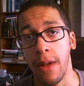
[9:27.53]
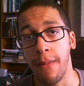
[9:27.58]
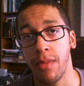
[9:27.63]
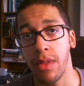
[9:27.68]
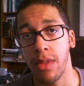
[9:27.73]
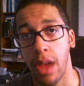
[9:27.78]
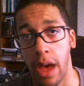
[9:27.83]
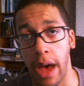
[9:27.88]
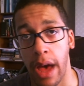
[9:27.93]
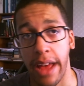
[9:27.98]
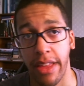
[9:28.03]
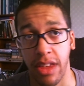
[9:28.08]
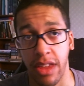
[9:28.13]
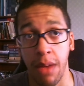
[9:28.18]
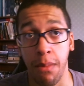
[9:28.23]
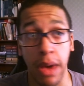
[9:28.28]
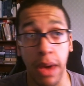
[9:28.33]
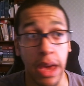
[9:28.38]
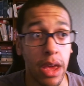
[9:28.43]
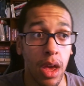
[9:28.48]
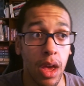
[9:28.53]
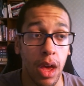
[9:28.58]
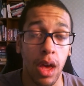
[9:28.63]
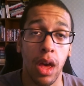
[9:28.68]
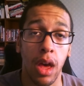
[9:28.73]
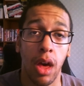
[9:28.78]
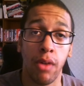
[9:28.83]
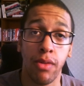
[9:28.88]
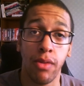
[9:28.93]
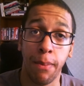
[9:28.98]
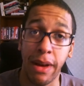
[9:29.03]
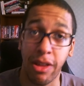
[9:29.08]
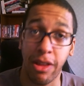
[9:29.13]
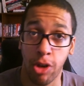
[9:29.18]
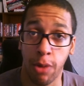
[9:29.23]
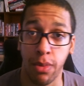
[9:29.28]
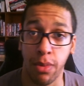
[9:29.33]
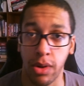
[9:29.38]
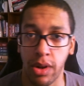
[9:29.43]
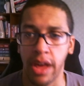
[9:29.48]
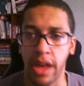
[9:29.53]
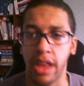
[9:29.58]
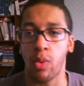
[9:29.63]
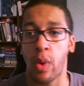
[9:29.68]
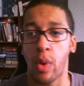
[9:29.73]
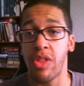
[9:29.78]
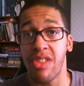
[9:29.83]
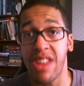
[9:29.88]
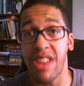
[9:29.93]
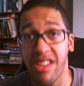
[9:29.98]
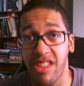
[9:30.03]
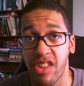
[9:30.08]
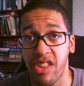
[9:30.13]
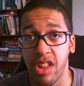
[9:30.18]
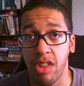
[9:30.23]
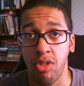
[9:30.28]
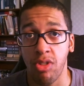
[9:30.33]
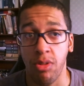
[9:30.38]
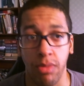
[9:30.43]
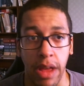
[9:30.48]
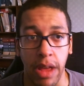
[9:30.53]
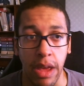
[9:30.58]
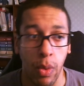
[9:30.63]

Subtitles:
asking me over the past couple of days, when's the next Attila update?